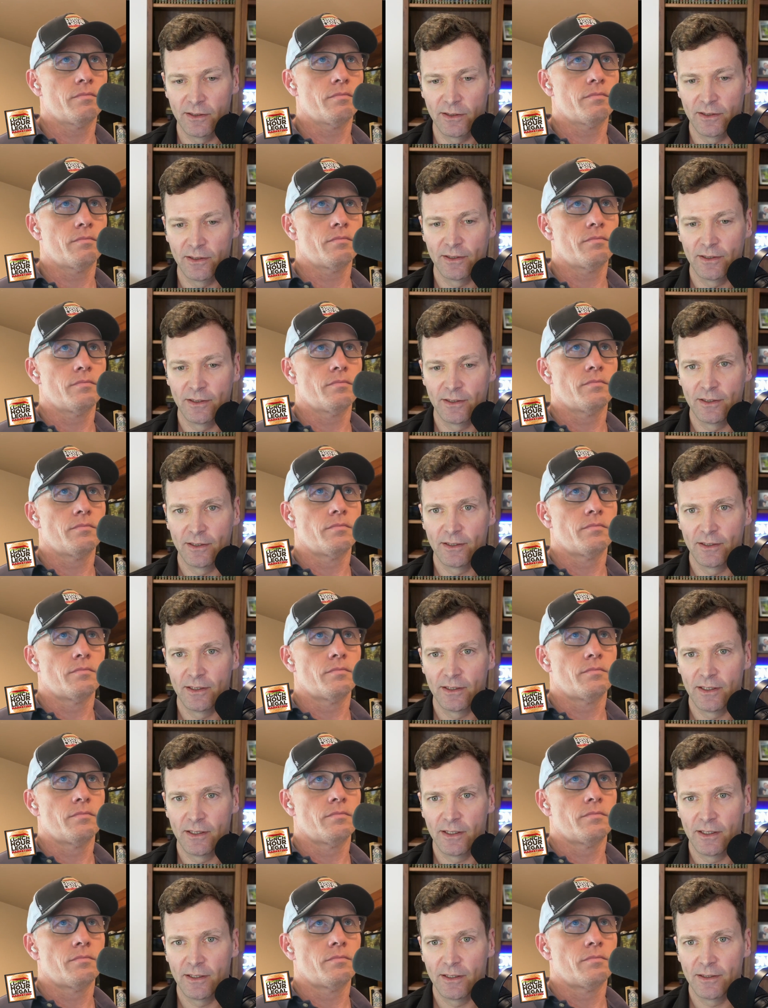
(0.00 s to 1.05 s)

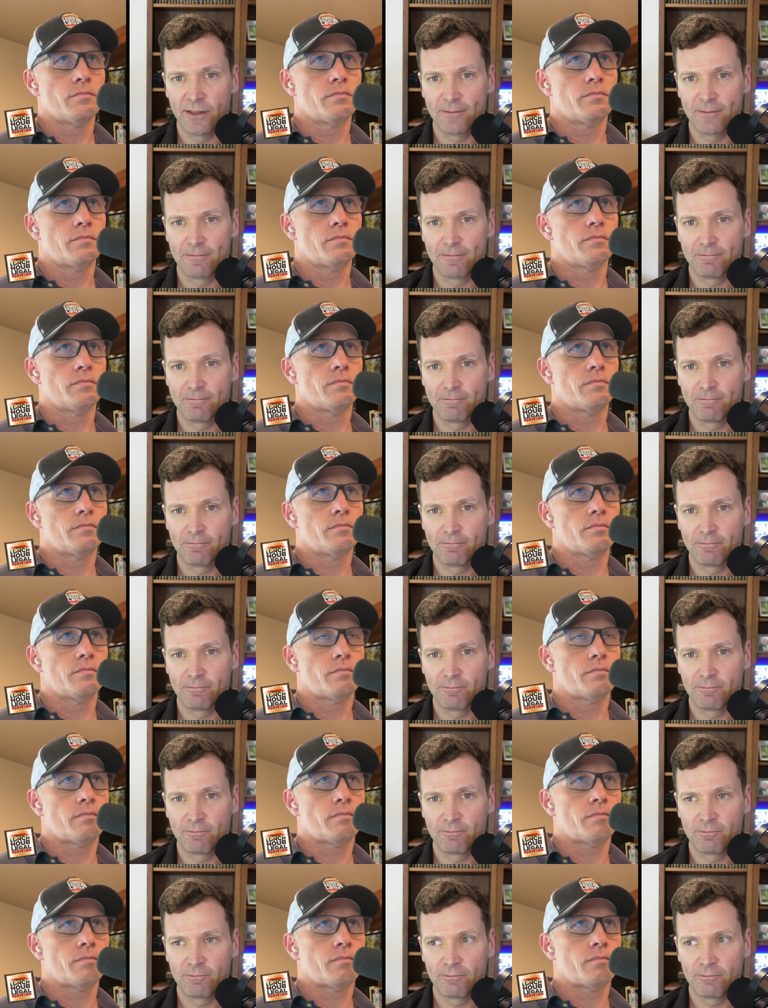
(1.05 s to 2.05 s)
[no speech]